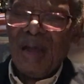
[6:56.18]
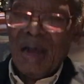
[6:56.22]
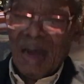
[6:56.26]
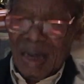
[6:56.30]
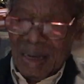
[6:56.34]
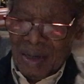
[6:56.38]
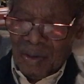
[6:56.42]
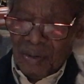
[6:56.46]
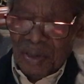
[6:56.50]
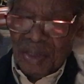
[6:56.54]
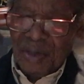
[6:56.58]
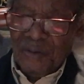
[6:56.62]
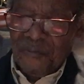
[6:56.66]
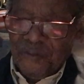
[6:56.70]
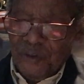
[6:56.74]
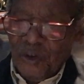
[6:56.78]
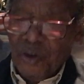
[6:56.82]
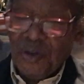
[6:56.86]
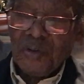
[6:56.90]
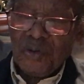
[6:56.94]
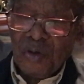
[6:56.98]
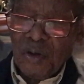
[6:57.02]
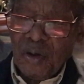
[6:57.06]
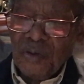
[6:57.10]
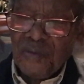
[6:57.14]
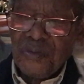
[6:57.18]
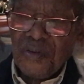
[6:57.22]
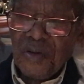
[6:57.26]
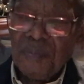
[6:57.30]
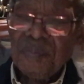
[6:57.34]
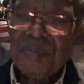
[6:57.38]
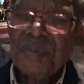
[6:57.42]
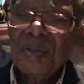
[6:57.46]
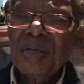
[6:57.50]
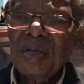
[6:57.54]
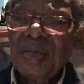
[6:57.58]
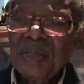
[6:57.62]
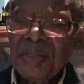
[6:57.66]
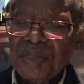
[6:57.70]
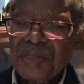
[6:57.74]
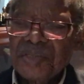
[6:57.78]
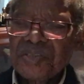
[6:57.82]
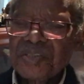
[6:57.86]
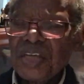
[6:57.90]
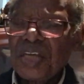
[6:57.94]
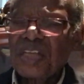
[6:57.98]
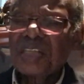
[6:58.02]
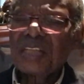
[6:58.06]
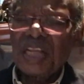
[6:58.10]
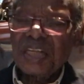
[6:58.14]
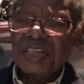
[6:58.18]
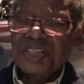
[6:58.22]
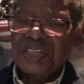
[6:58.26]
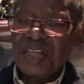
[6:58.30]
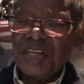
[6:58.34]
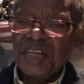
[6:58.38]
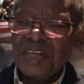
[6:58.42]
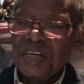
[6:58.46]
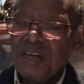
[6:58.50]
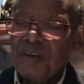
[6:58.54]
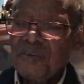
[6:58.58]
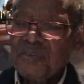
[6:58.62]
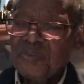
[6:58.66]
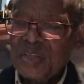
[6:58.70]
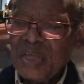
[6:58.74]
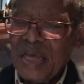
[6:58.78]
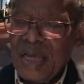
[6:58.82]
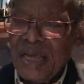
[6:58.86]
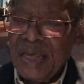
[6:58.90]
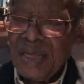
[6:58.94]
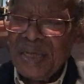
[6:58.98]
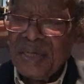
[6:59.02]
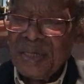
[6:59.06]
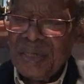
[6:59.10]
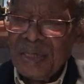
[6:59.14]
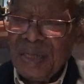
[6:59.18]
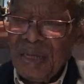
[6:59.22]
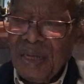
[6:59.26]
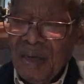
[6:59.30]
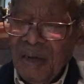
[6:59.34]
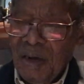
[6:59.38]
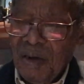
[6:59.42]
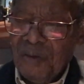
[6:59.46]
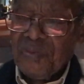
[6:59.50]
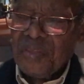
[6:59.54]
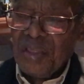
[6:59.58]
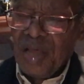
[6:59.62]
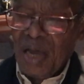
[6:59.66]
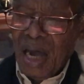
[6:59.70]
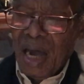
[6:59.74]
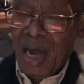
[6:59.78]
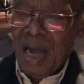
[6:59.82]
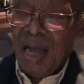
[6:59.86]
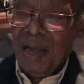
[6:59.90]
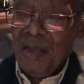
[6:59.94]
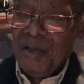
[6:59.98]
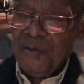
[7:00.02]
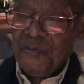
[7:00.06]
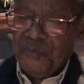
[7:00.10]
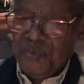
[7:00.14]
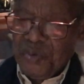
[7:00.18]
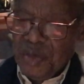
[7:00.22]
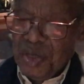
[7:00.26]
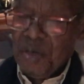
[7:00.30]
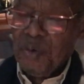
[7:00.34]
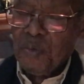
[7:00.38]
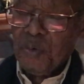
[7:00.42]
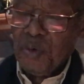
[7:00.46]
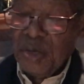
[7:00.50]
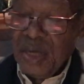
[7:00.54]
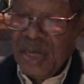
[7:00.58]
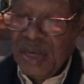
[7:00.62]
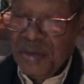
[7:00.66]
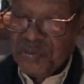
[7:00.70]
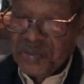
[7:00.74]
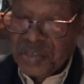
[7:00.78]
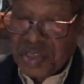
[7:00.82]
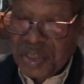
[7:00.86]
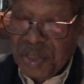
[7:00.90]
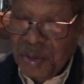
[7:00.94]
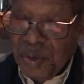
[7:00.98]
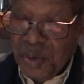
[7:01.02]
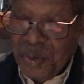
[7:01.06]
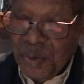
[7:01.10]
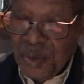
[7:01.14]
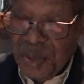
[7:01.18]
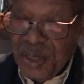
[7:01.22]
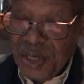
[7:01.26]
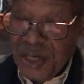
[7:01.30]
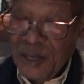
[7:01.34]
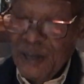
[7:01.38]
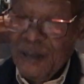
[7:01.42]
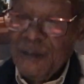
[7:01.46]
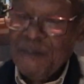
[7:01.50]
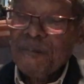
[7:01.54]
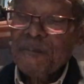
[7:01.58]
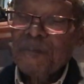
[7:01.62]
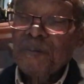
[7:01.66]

I got a phone call from the Secretary General of the IFP, who lives in Lundi,